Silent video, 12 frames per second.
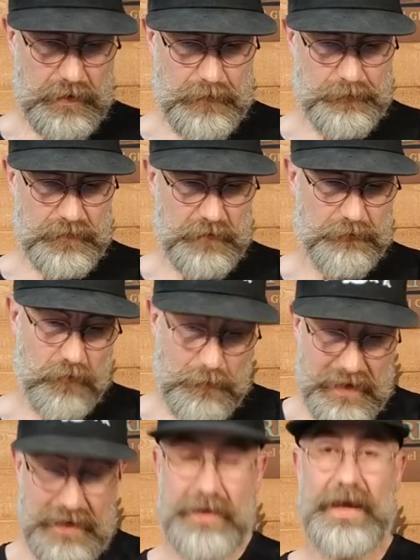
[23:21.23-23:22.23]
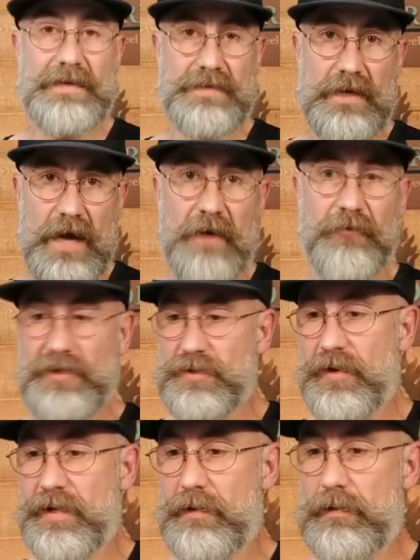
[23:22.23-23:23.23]
For me, as a
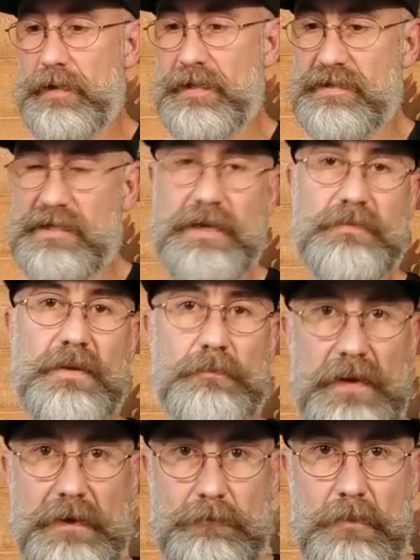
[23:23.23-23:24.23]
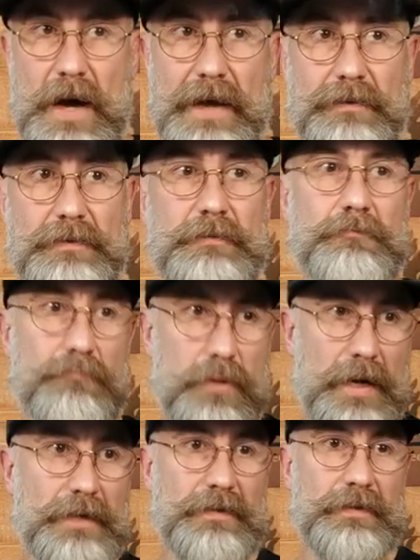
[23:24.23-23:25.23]
coffee drinker, it seems a bit mild,
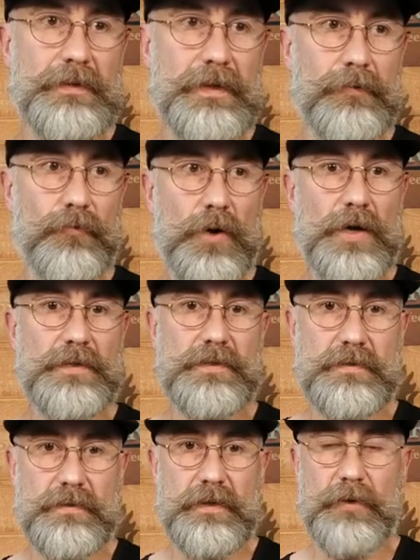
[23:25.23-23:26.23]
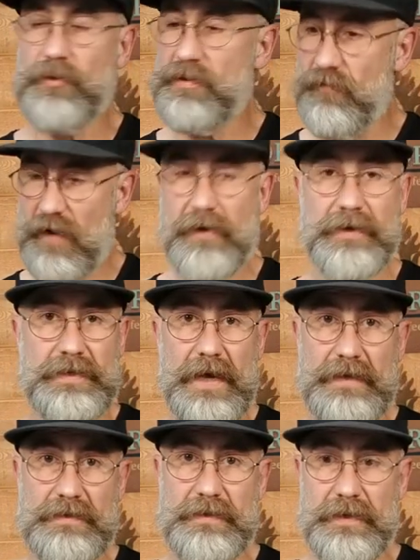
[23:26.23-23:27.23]
but it was very
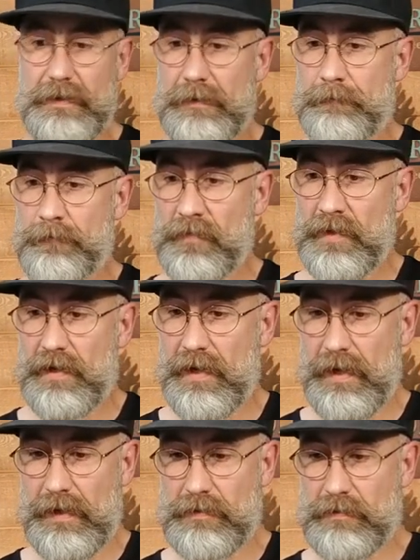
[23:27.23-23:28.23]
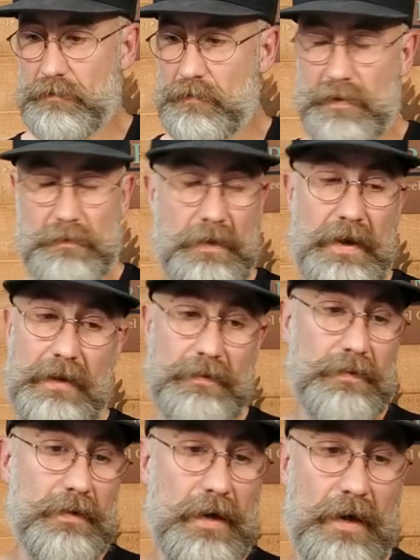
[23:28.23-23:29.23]
tasty, and
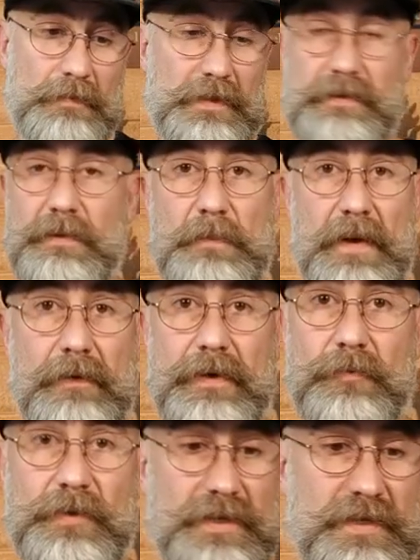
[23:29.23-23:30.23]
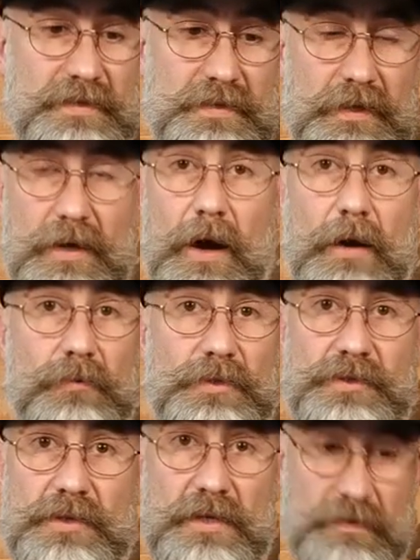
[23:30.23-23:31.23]
man, I mean, the pairing with this cigar was